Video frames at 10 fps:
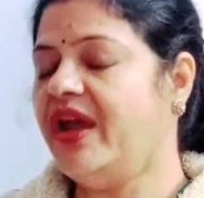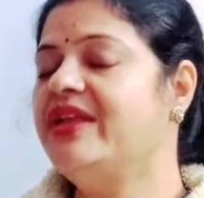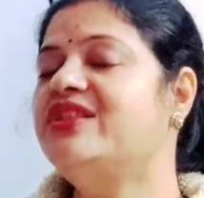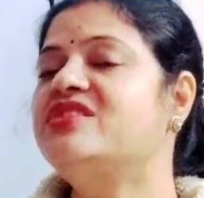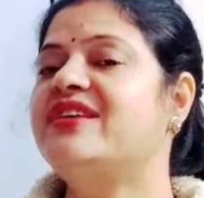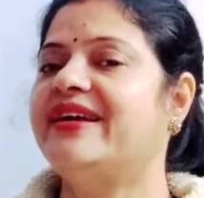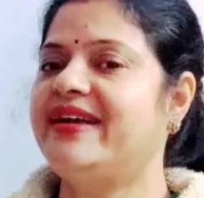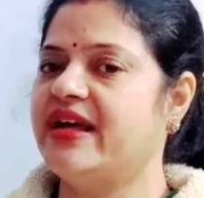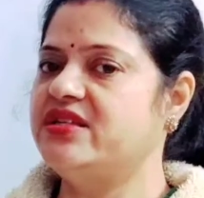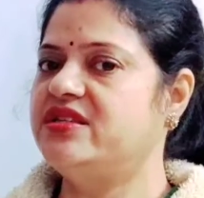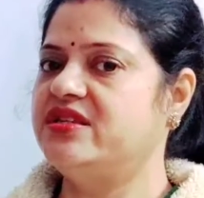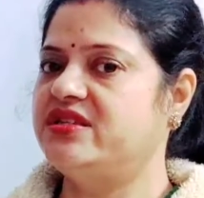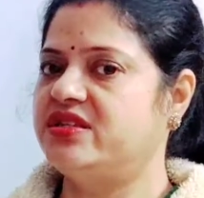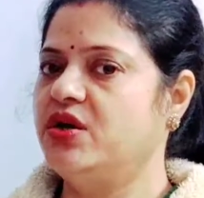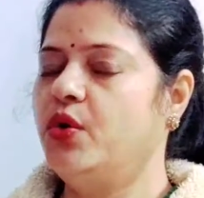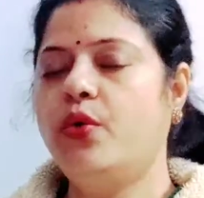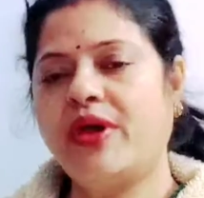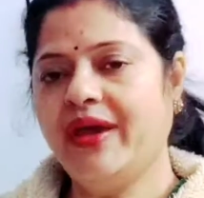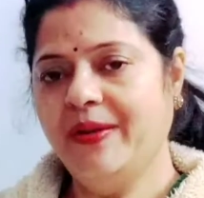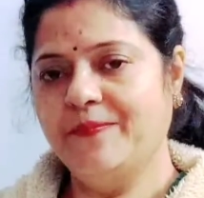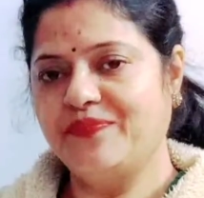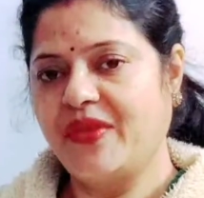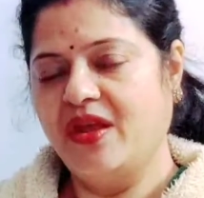in the sentences. Okay.